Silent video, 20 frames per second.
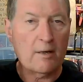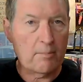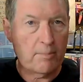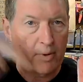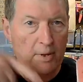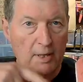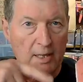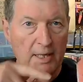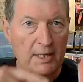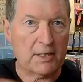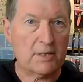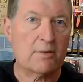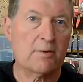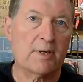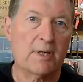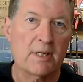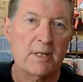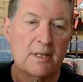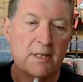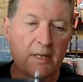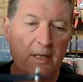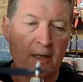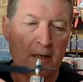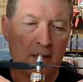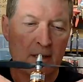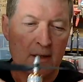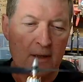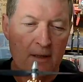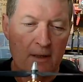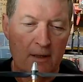I'll put a link to it in the
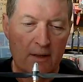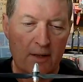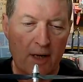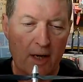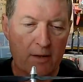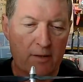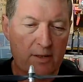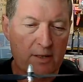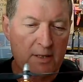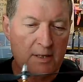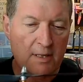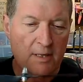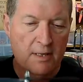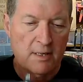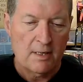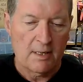notes